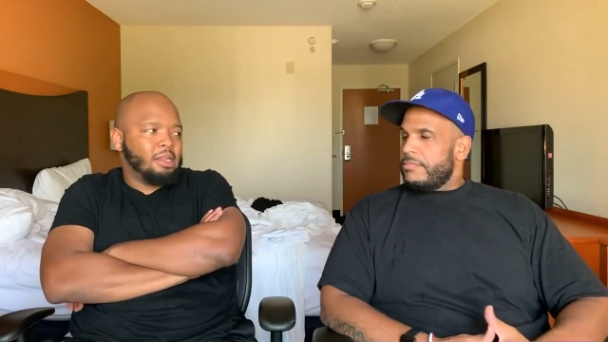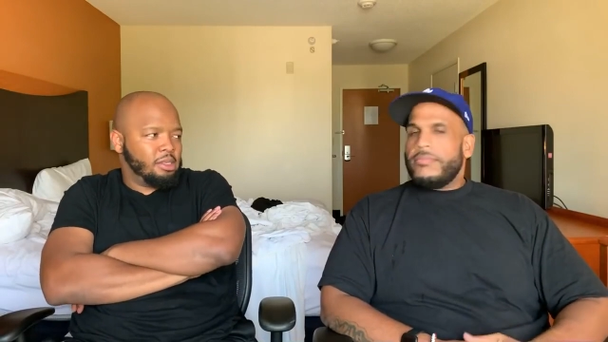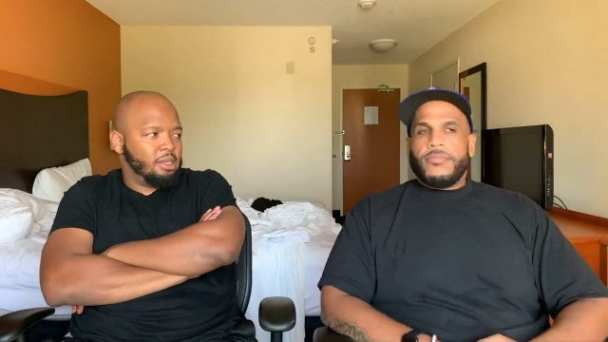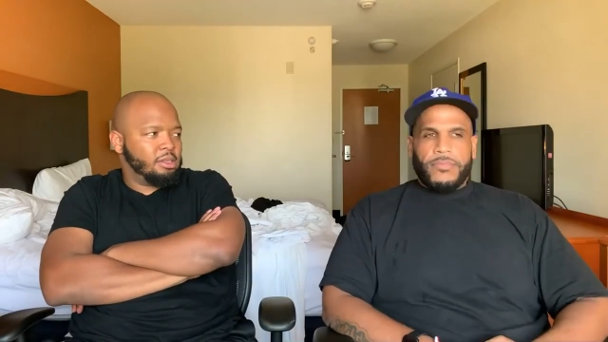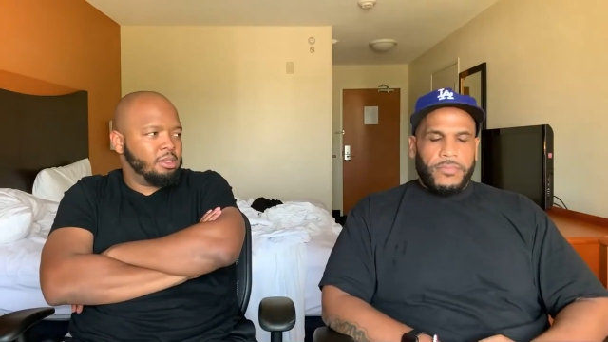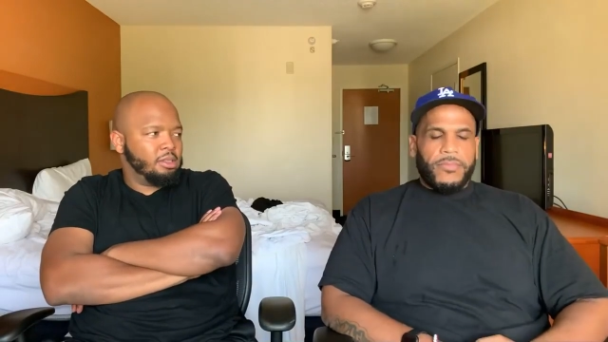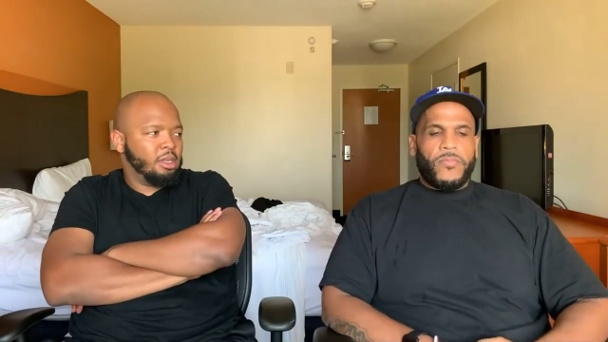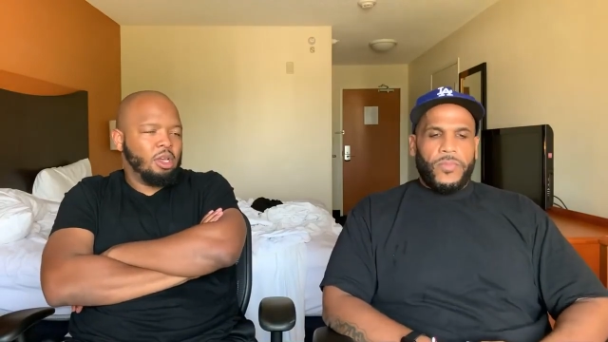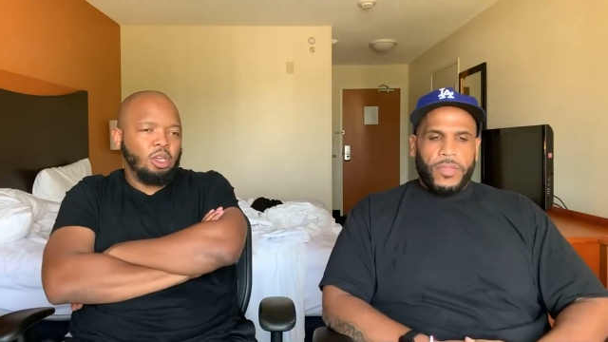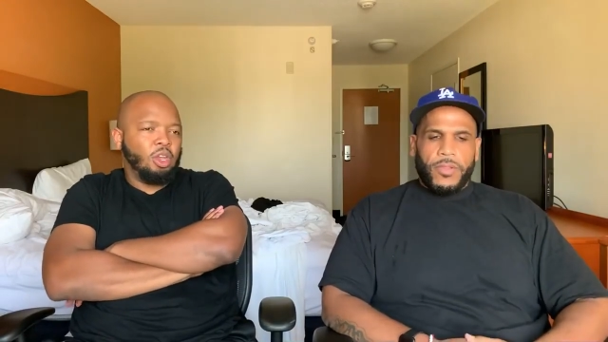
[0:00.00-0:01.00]
Speaker 1: to citizens.
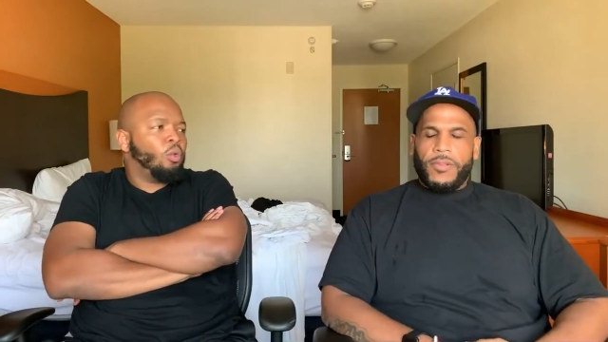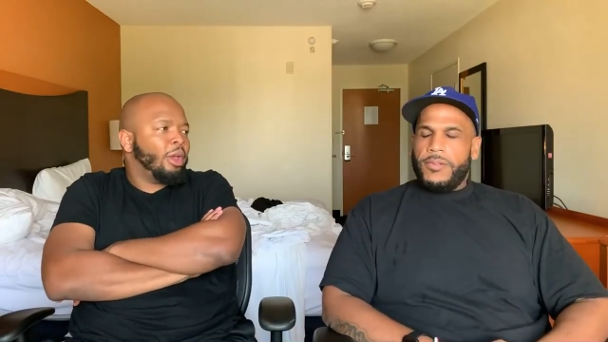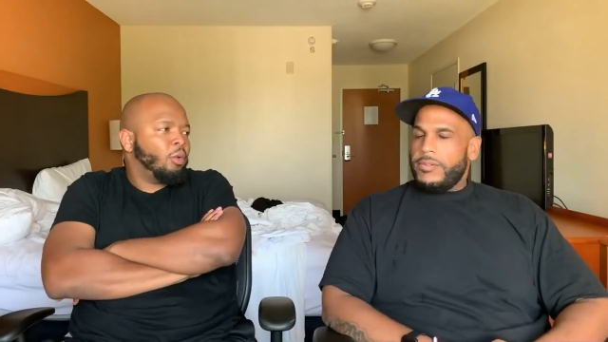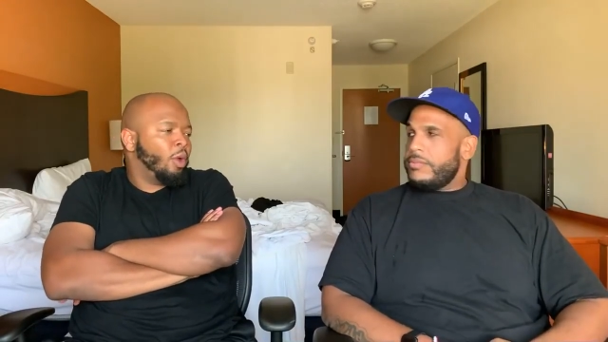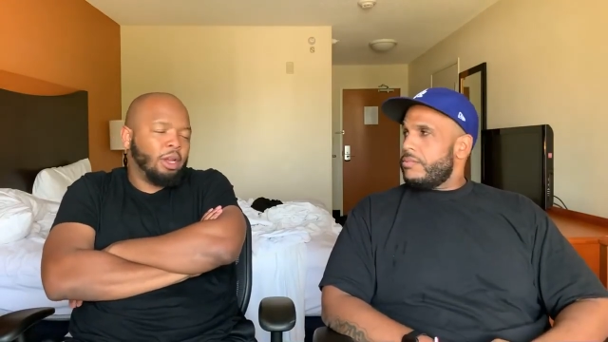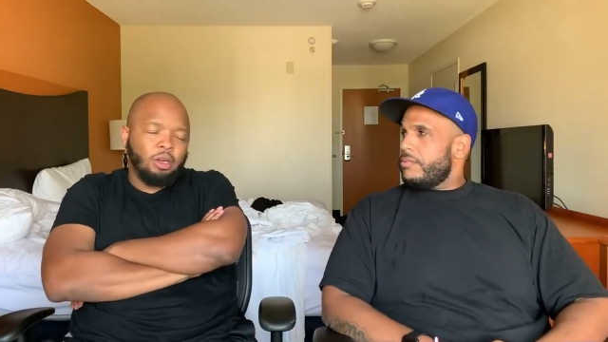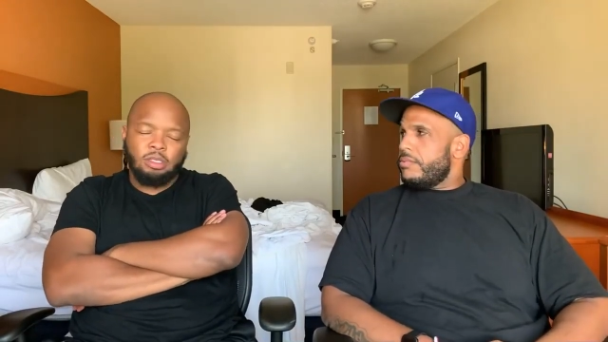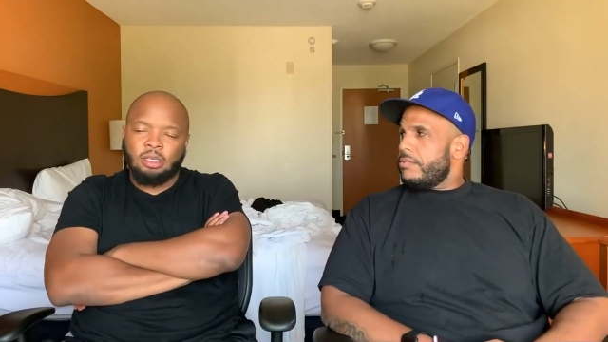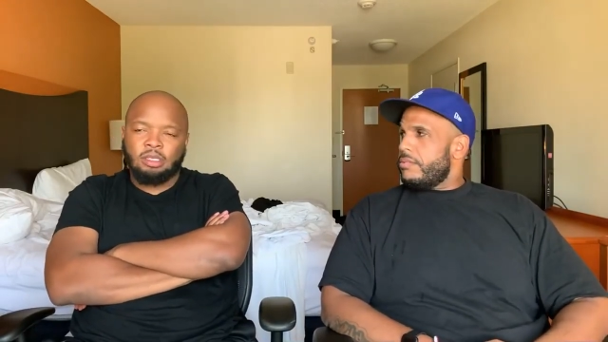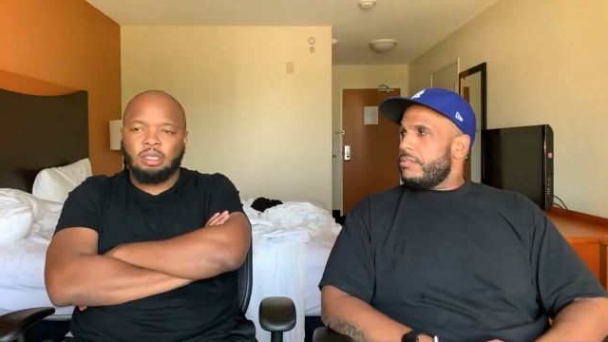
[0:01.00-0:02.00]
Mm-hmm. You know, re- regular
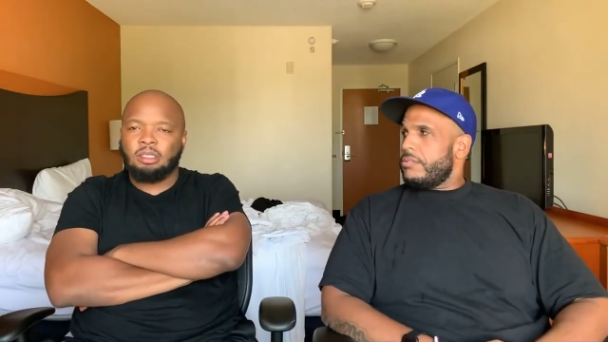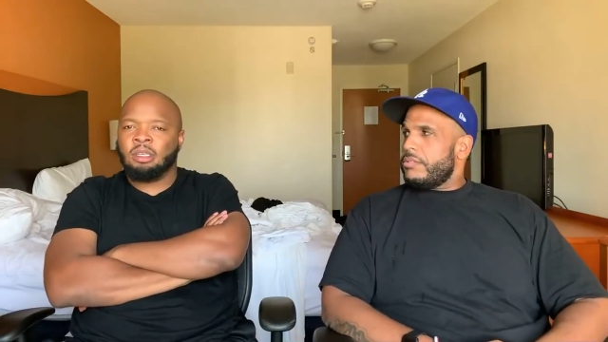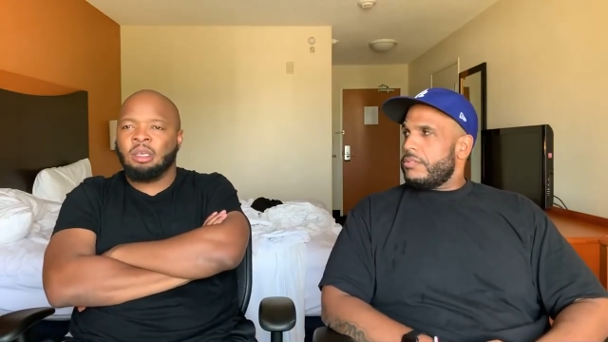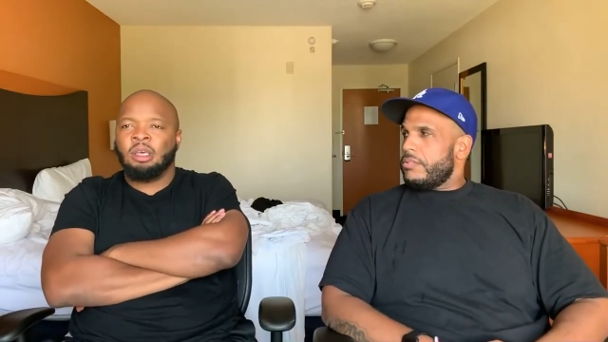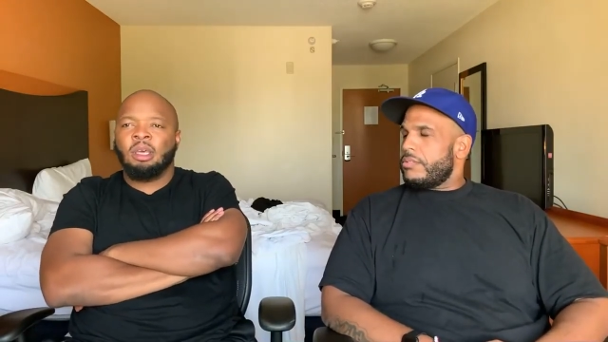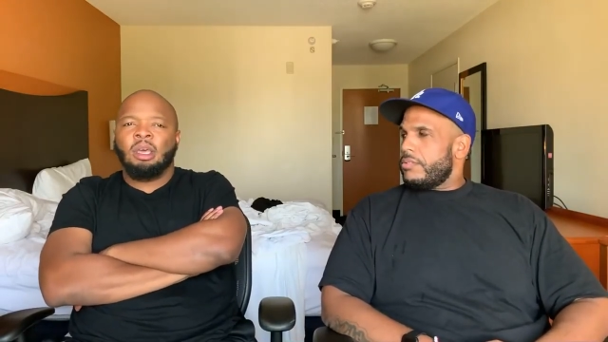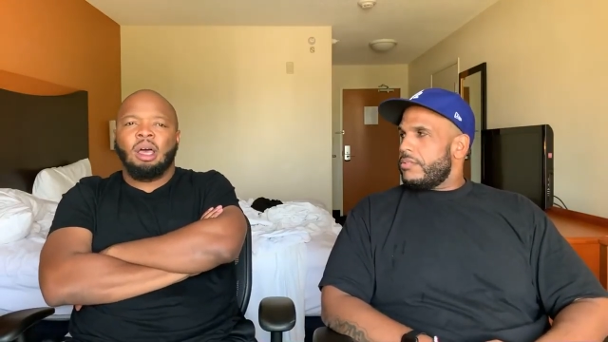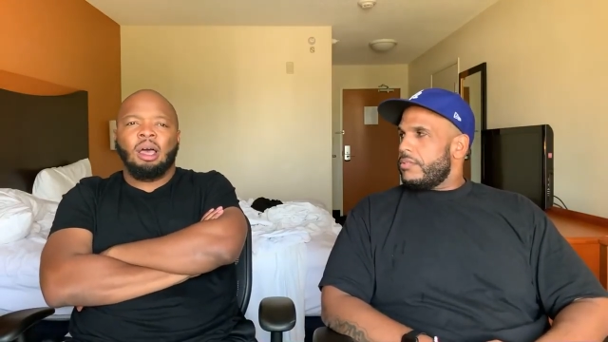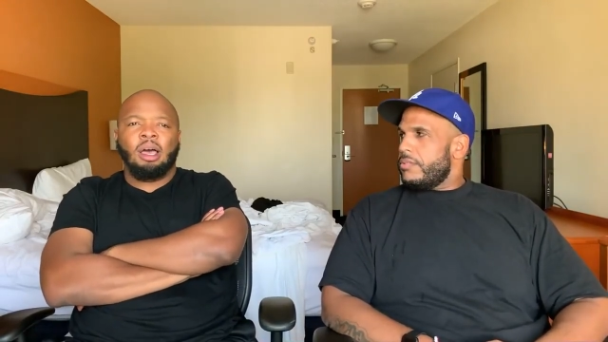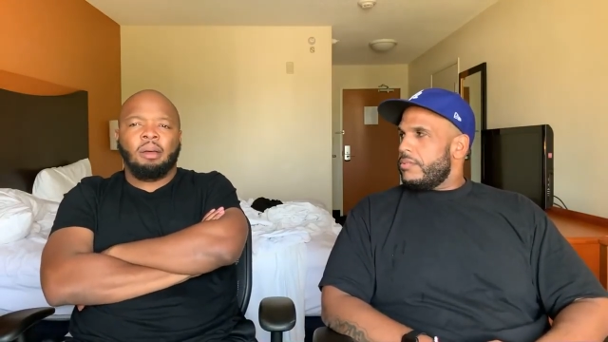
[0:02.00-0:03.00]
citizens.
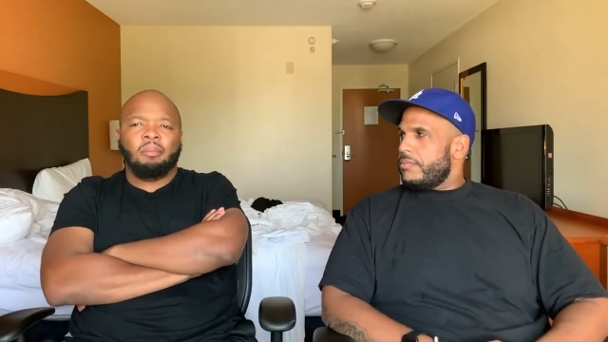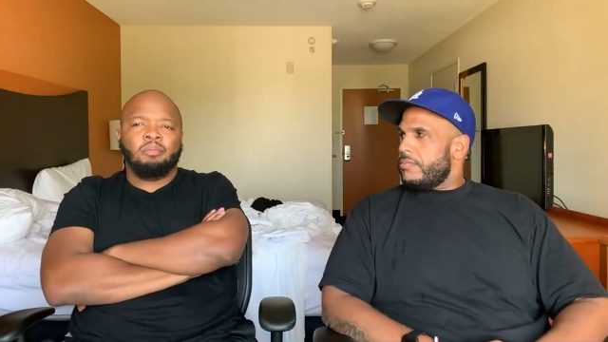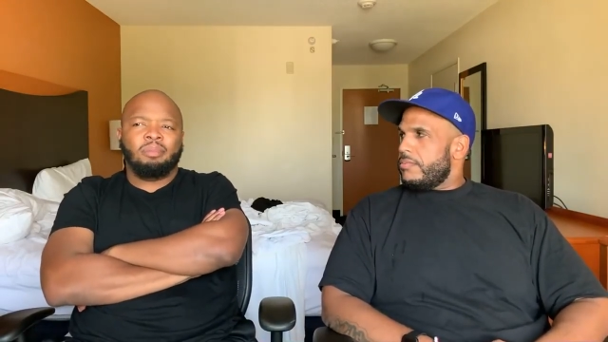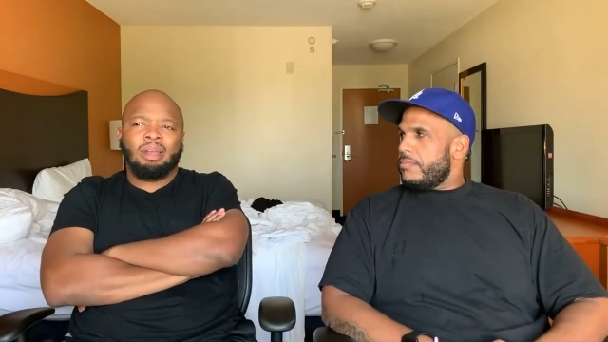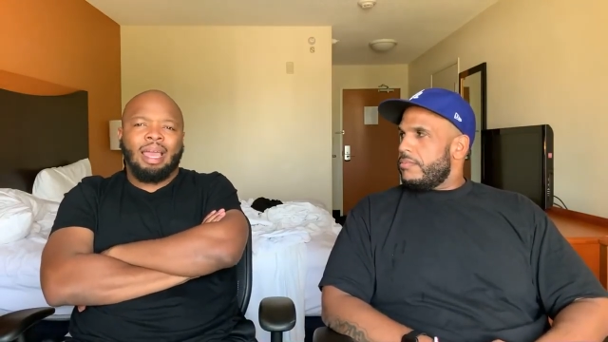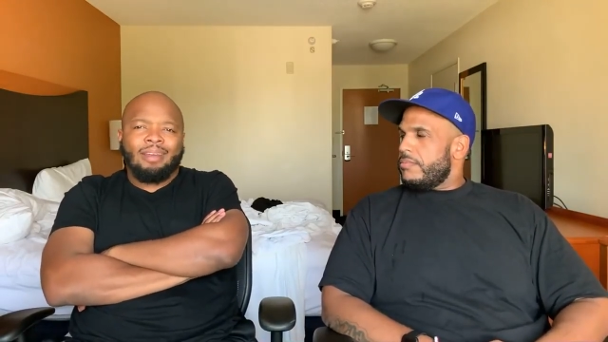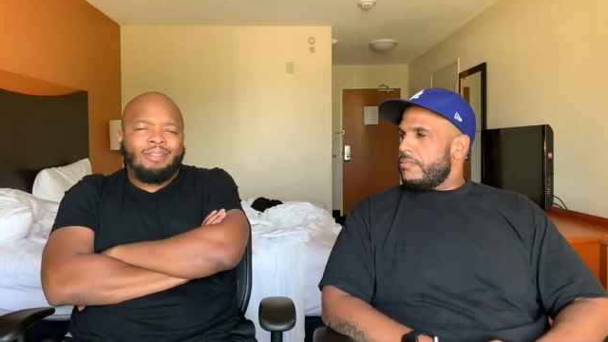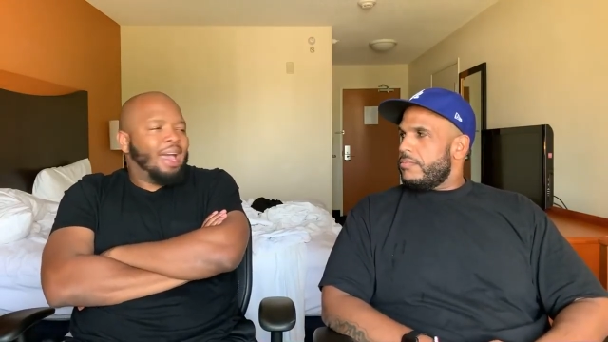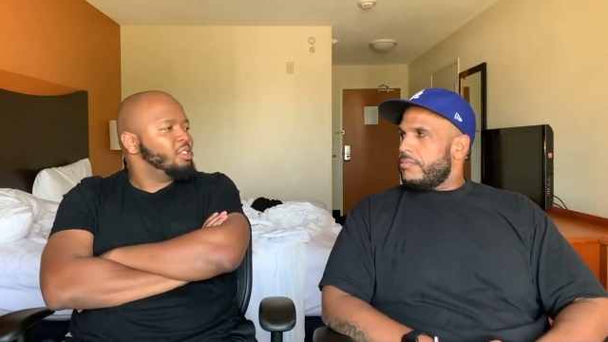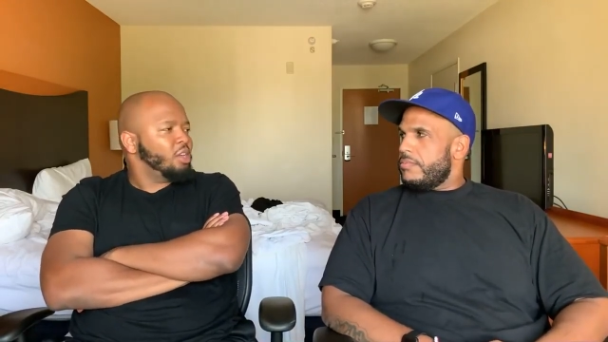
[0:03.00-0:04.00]
Um, but like if I